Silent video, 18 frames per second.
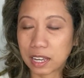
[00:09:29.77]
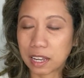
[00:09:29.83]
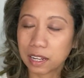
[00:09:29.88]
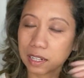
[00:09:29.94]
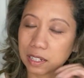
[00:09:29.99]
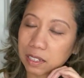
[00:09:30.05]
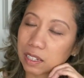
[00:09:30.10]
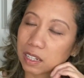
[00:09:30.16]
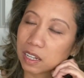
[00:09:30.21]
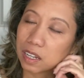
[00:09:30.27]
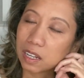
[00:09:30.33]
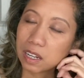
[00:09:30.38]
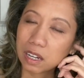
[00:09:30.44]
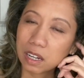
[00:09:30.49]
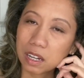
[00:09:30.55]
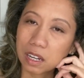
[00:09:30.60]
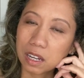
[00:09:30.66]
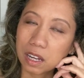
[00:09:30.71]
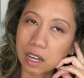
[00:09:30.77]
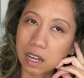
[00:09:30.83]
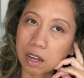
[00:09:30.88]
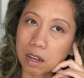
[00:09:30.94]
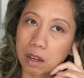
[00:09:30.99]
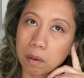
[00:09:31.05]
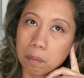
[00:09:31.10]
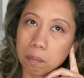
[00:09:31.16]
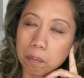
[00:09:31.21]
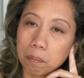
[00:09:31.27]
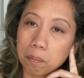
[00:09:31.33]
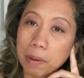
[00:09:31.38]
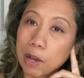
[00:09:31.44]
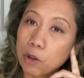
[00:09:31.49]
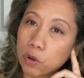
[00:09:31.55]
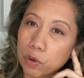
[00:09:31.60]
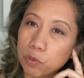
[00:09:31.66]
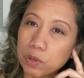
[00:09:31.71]
And
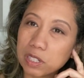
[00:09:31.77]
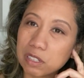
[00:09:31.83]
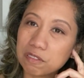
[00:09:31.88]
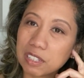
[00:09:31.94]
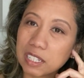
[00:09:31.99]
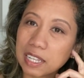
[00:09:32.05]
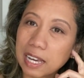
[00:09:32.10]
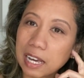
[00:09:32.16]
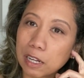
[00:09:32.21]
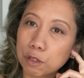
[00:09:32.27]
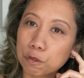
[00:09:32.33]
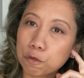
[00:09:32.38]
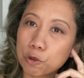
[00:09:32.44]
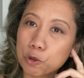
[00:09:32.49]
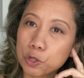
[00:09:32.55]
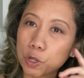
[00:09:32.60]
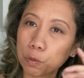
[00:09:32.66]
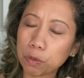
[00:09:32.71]
back when we lived in California,